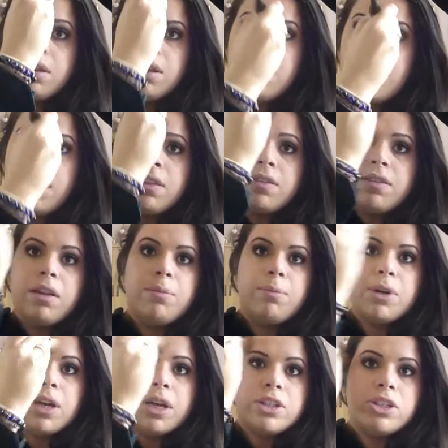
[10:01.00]
it has
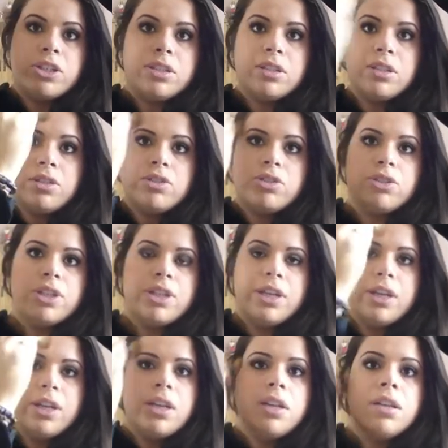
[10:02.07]
sunscreen
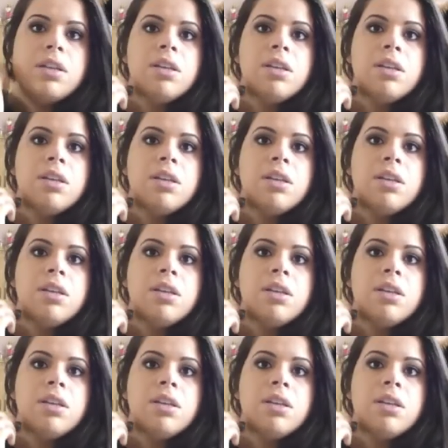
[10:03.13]
in it.